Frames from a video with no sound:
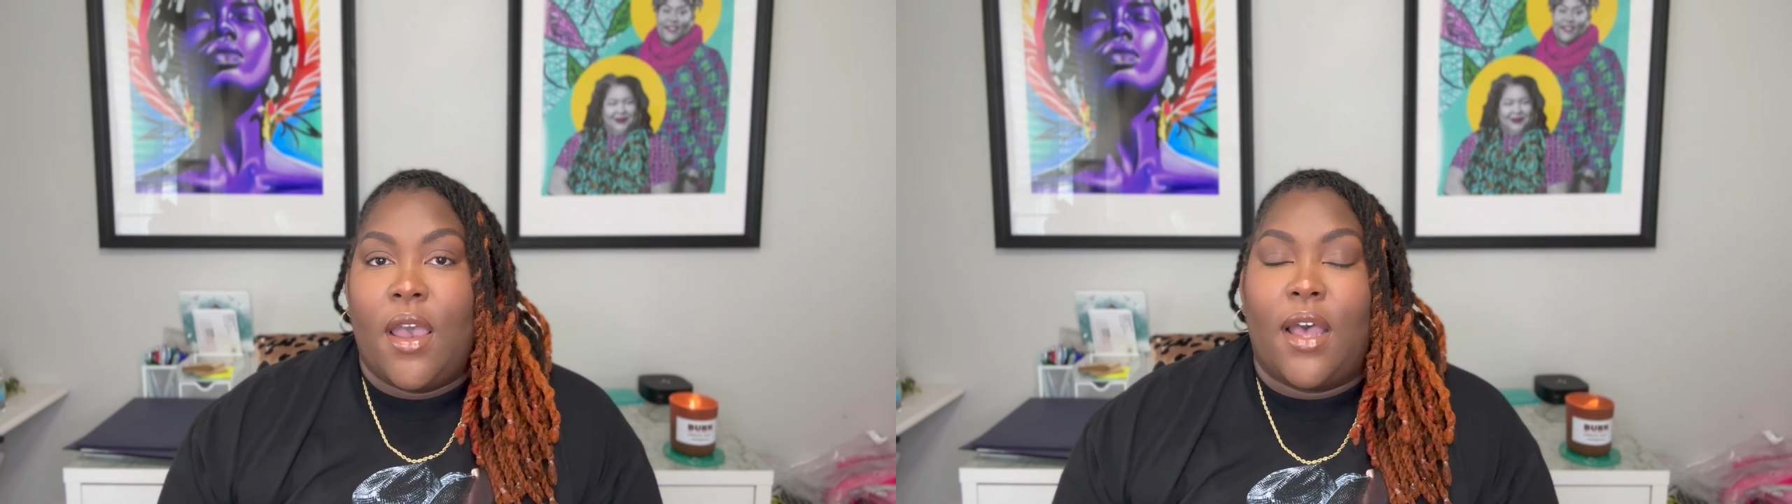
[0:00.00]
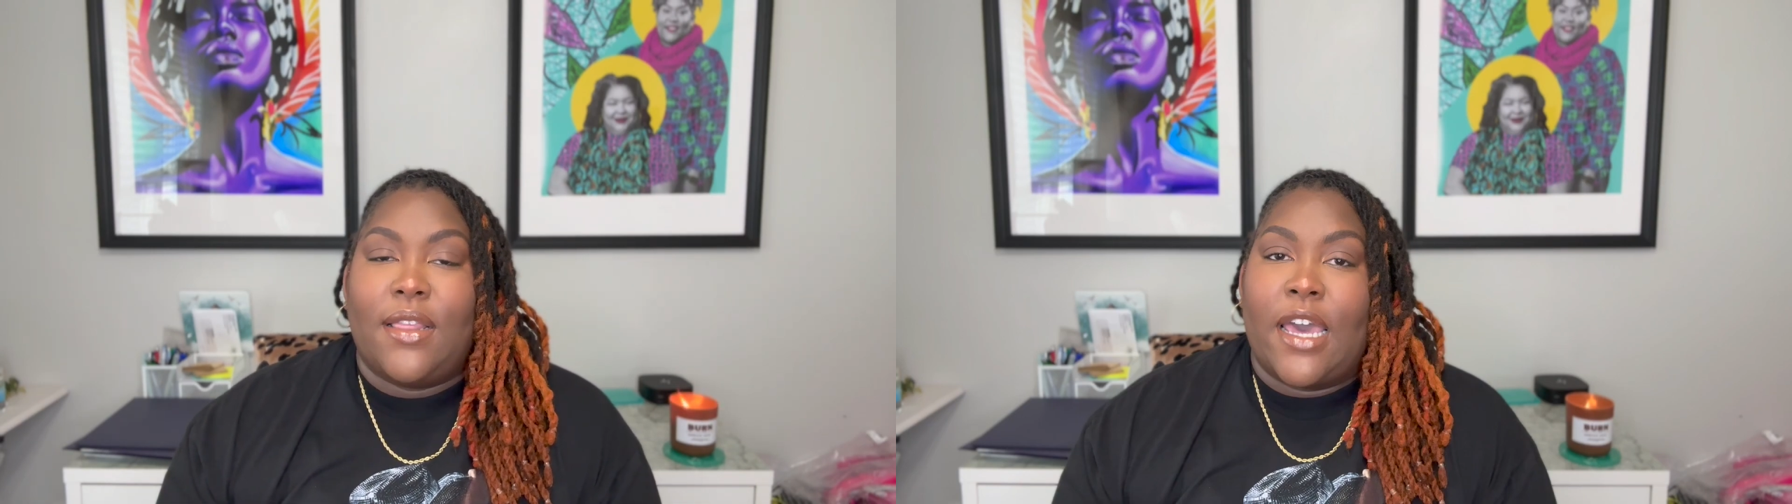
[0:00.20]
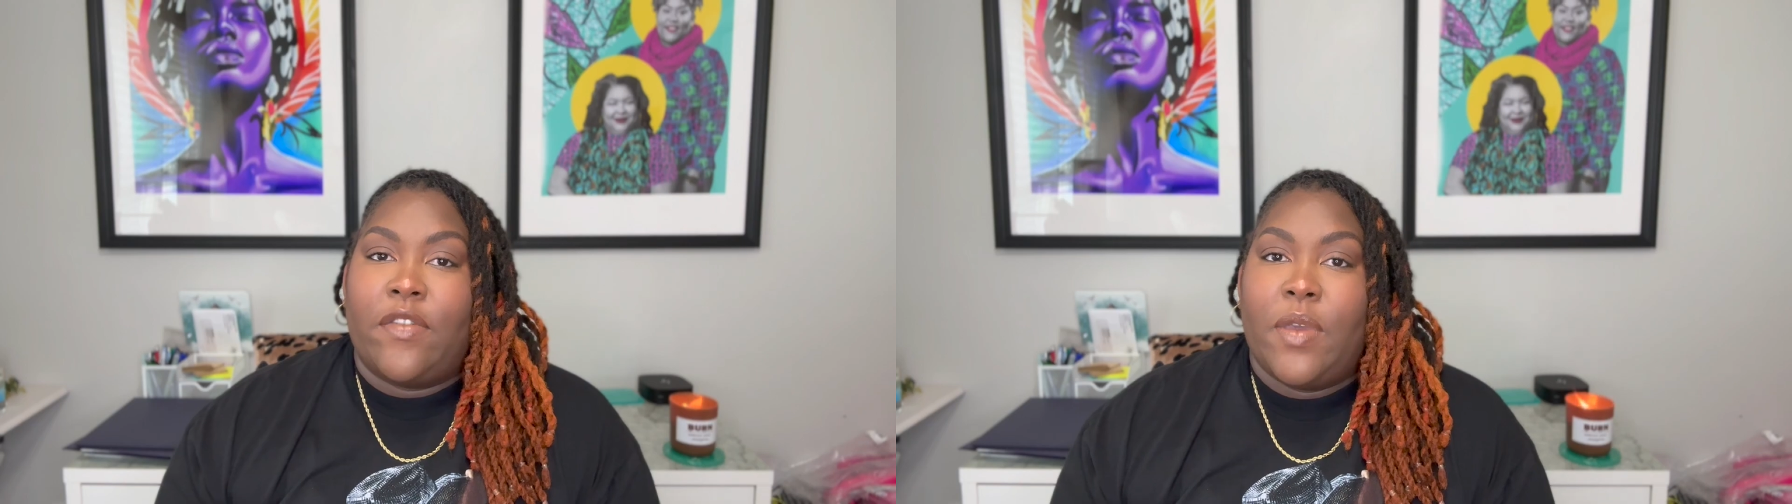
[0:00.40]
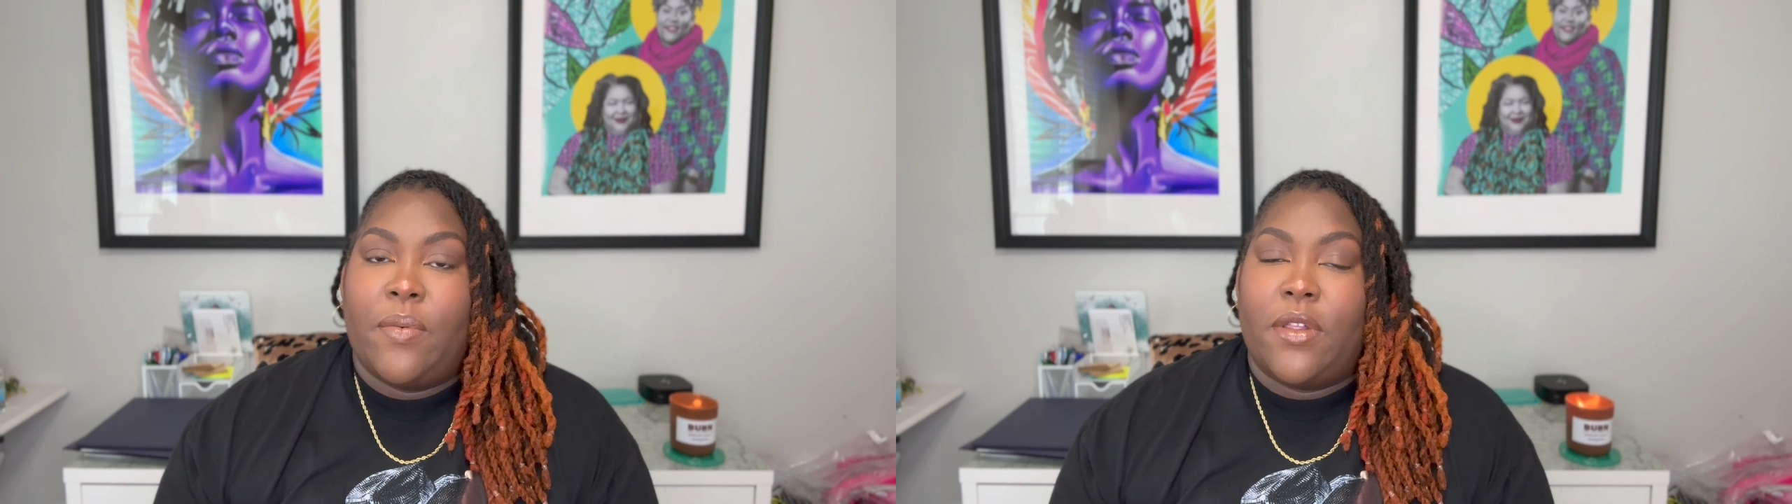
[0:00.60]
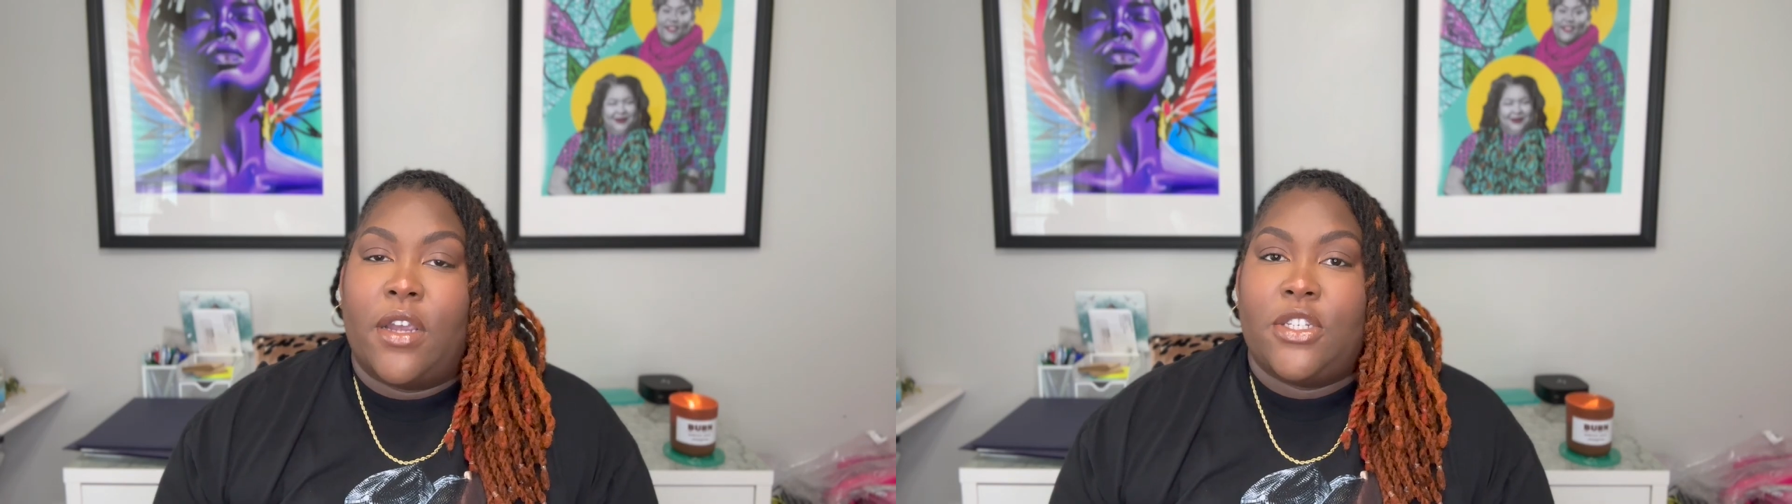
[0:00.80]
A lot of
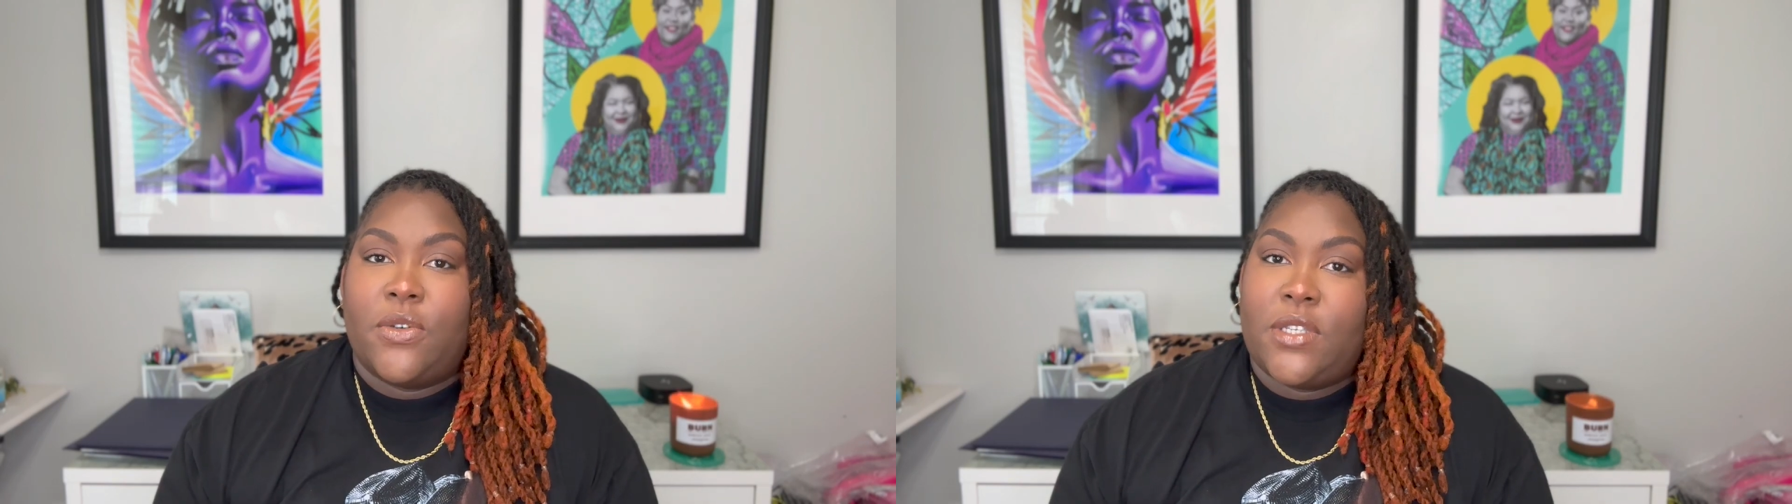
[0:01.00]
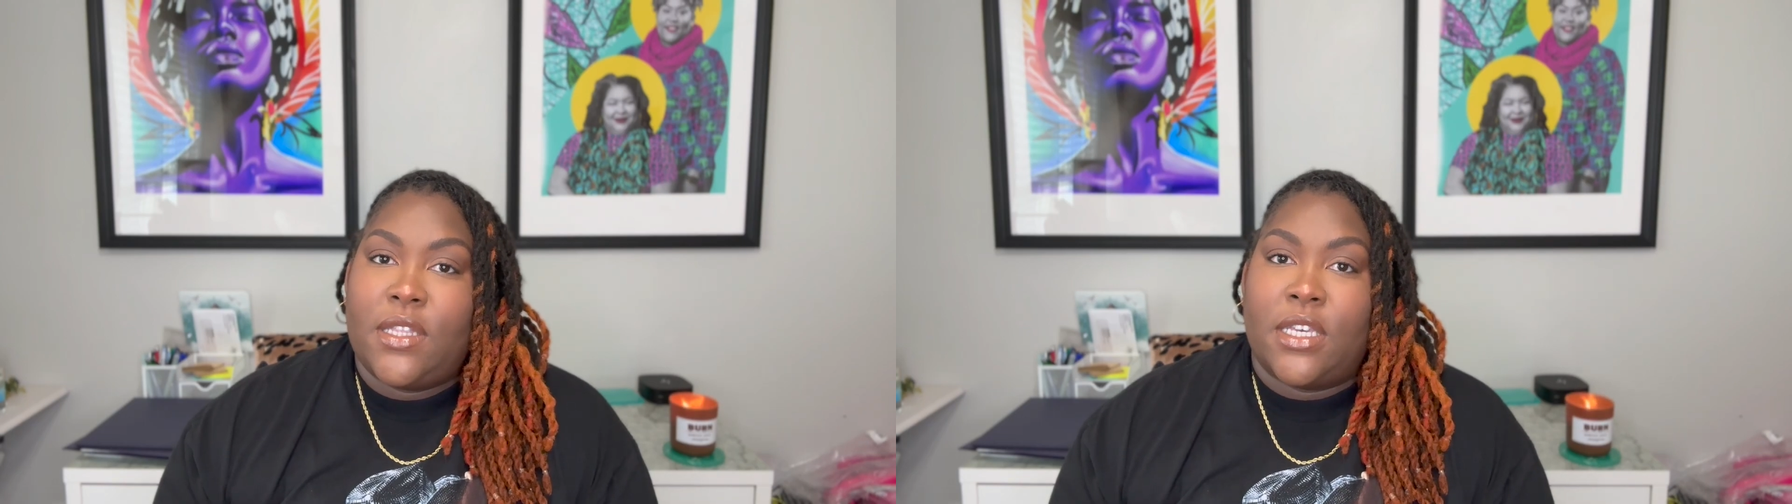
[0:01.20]
people are choosing